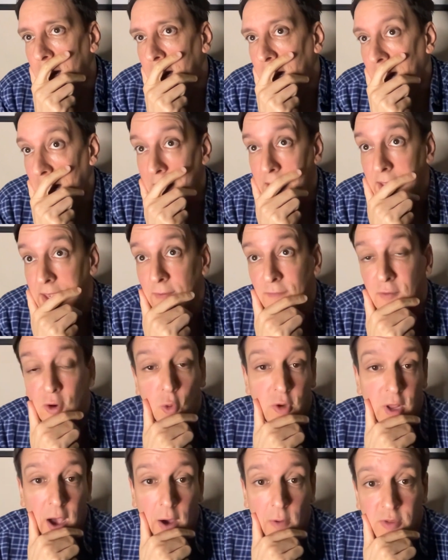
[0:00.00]
I have no
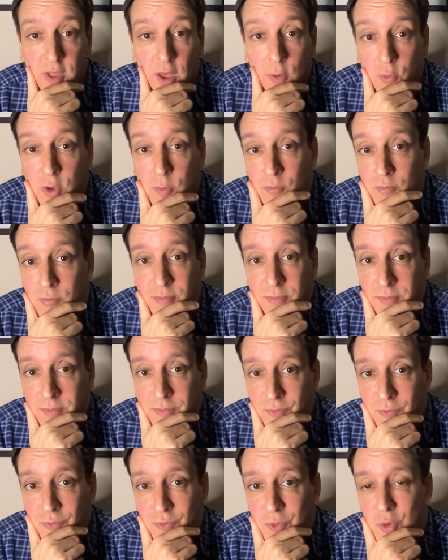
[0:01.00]
doubt that we
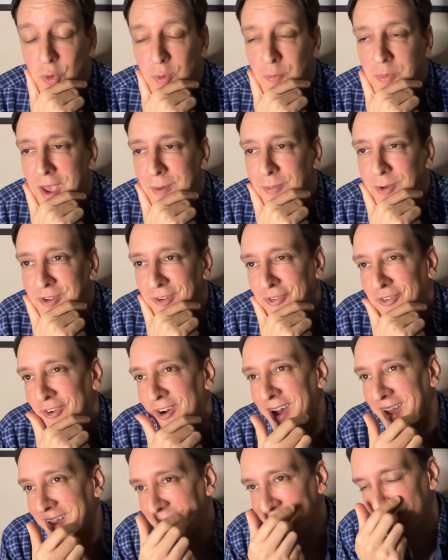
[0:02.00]
would be able to
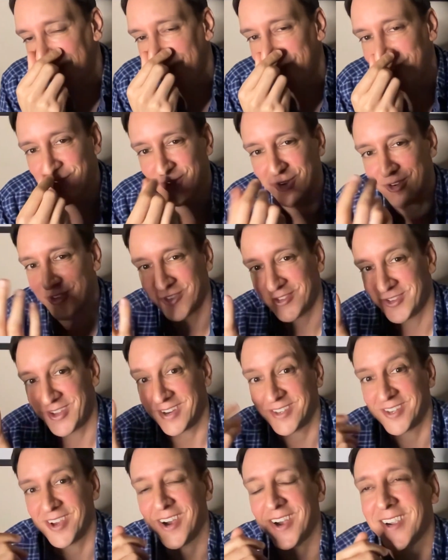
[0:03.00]
find if we've searched
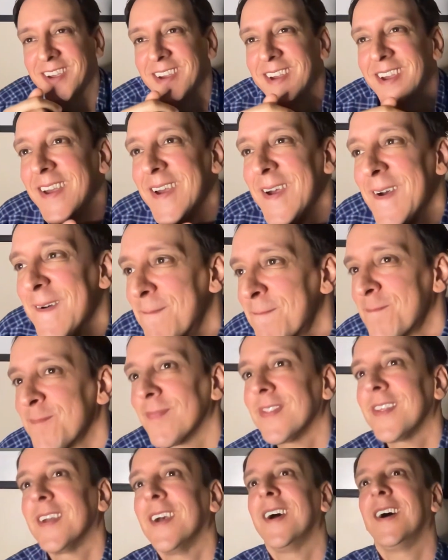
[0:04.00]
TikTok.
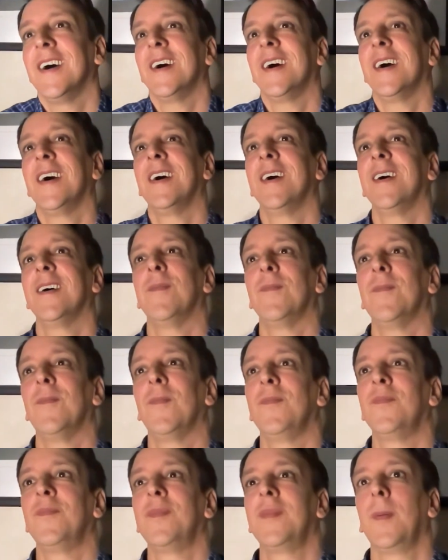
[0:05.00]

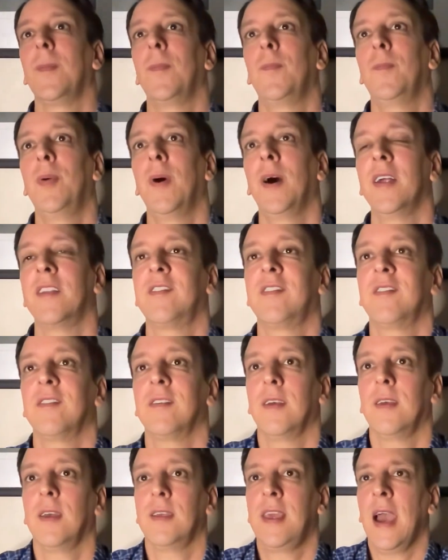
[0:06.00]
But
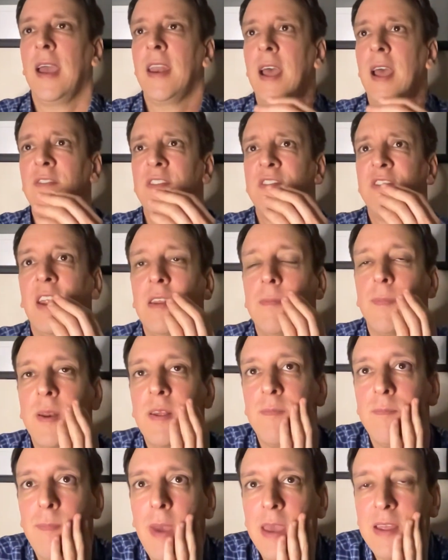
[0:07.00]
yeah, I haven't seen
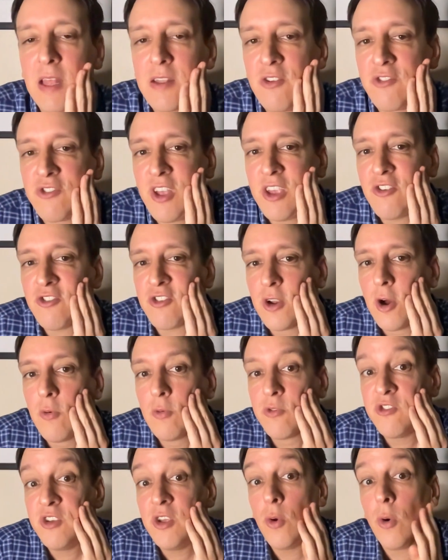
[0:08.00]
anybody make that distinction. Oh,
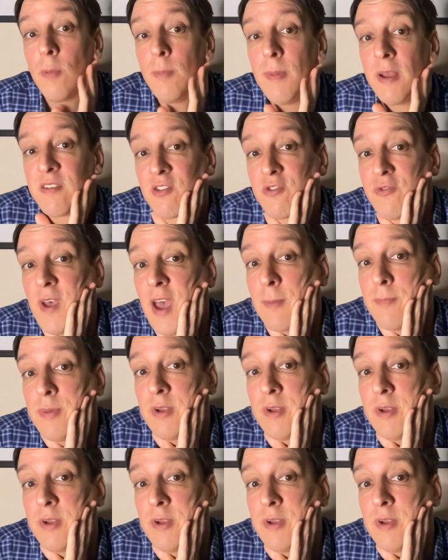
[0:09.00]
seed oil makes us fat,